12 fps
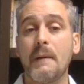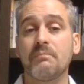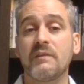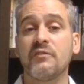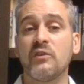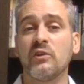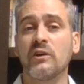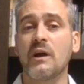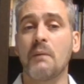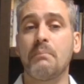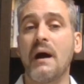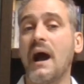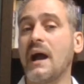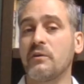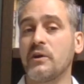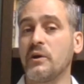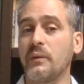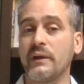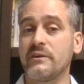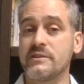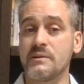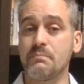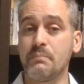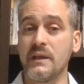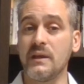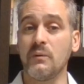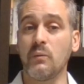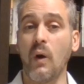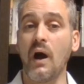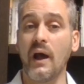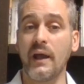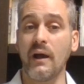If you look up pyroenergen, PYROENERGEN,